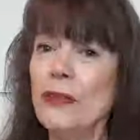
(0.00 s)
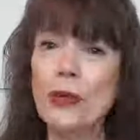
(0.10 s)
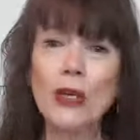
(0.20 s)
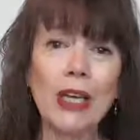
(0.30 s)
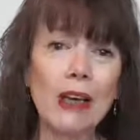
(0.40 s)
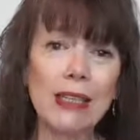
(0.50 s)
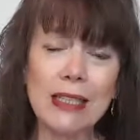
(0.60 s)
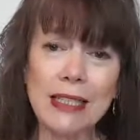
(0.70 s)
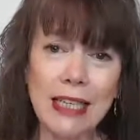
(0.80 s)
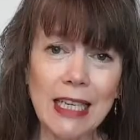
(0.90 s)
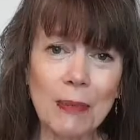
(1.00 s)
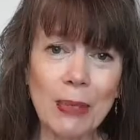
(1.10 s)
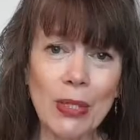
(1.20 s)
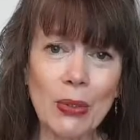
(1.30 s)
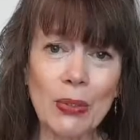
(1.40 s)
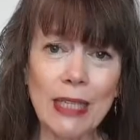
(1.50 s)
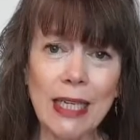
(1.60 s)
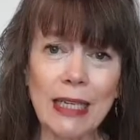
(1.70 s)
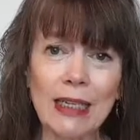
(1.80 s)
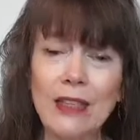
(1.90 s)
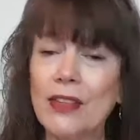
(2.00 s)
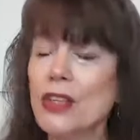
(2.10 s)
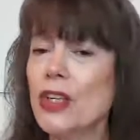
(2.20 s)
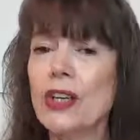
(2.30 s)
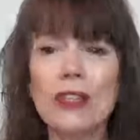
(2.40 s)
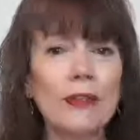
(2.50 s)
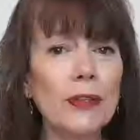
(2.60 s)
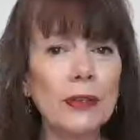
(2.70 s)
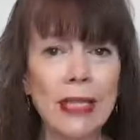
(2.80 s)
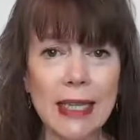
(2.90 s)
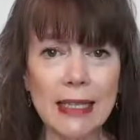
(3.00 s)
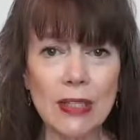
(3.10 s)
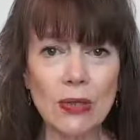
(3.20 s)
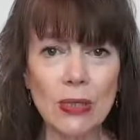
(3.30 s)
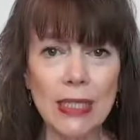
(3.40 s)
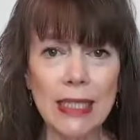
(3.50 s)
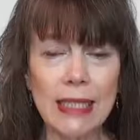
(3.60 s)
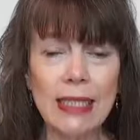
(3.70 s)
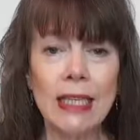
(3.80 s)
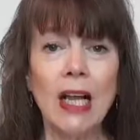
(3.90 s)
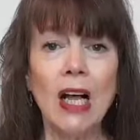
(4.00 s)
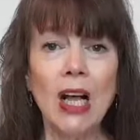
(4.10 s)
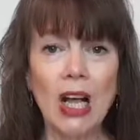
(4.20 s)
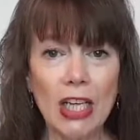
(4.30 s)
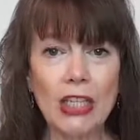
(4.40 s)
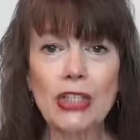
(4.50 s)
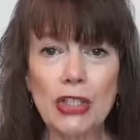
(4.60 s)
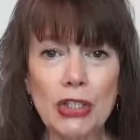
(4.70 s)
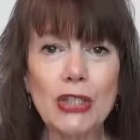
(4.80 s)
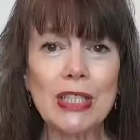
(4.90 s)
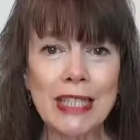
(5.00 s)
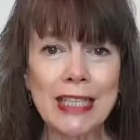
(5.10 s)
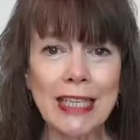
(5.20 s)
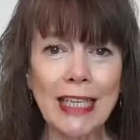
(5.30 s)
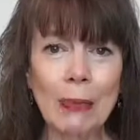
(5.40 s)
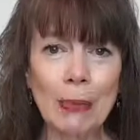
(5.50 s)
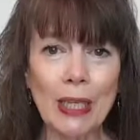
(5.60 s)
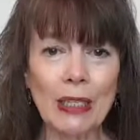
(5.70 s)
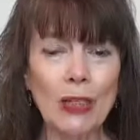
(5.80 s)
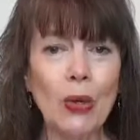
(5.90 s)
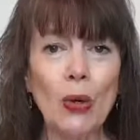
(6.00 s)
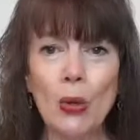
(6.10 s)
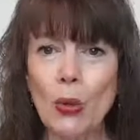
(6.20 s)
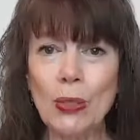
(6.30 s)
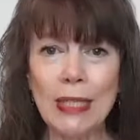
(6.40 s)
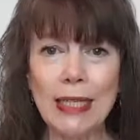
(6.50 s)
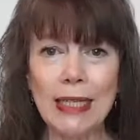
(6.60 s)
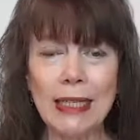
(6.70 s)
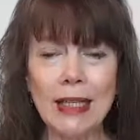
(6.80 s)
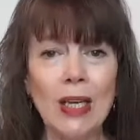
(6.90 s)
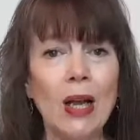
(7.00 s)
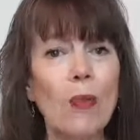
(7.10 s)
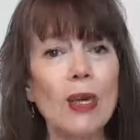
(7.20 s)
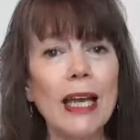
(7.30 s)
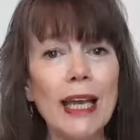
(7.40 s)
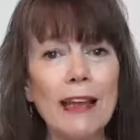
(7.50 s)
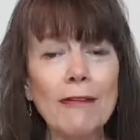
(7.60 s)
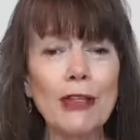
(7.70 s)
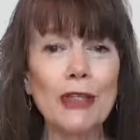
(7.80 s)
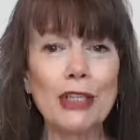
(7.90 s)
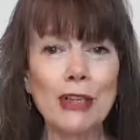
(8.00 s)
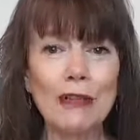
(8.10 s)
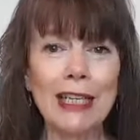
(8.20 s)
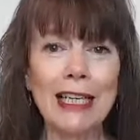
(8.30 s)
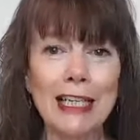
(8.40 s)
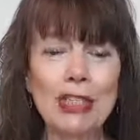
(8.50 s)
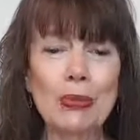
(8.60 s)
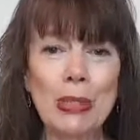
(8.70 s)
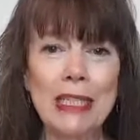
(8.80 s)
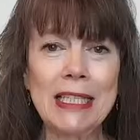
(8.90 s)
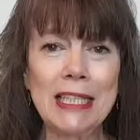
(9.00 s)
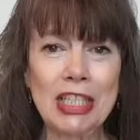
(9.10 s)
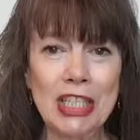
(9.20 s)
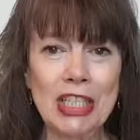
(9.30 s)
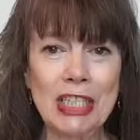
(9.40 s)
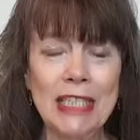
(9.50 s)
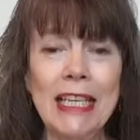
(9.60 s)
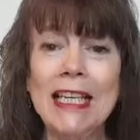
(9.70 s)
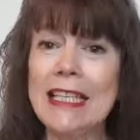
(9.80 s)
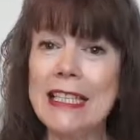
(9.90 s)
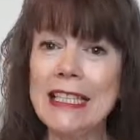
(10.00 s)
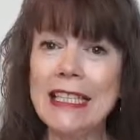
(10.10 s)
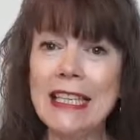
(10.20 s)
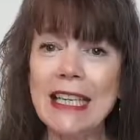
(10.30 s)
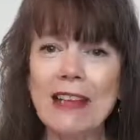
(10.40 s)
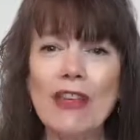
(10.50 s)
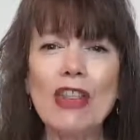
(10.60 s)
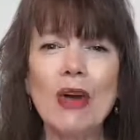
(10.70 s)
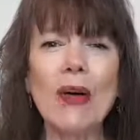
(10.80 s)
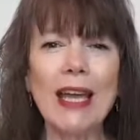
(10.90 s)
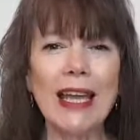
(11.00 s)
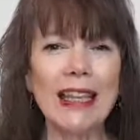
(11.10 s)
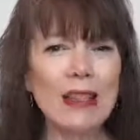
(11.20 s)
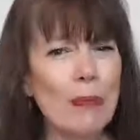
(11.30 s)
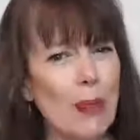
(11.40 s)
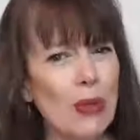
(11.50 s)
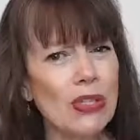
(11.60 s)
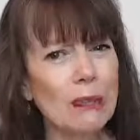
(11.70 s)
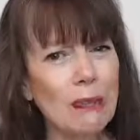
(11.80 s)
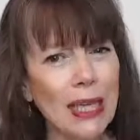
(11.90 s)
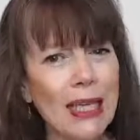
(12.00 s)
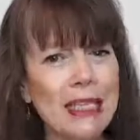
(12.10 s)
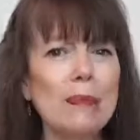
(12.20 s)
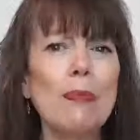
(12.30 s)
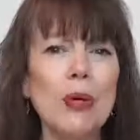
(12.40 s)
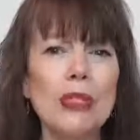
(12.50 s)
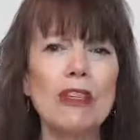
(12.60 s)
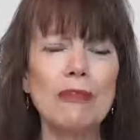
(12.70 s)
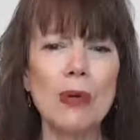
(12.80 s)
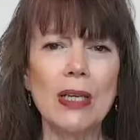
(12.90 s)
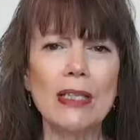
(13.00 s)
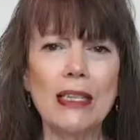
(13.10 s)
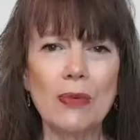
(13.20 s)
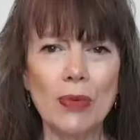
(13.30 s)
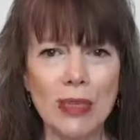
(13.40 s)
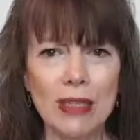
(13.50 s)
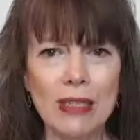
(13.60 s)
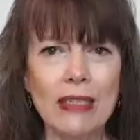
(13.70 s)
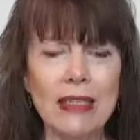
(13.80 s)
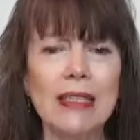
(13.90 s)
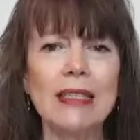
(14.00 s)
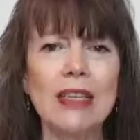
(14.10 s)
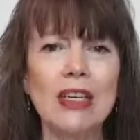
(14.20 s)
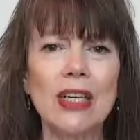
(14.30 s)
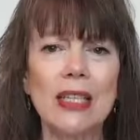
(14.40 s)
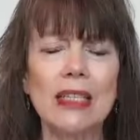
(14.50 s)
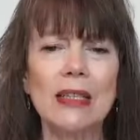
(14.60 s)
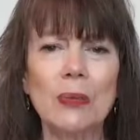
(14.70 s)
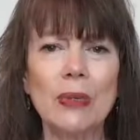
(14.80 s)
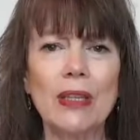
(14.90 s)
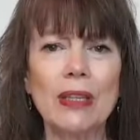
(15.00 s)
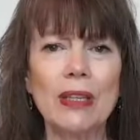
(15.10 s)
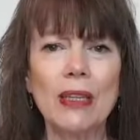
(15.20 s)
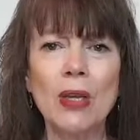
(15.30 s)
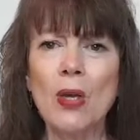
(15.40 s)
If you're going to stay in bed all day, then you're going to feel lousy all day. I could choose to stay in bed all day. And what I have learned over the last 26 years is that even though I had the most amazing positive mindset with this disease that I ended up with,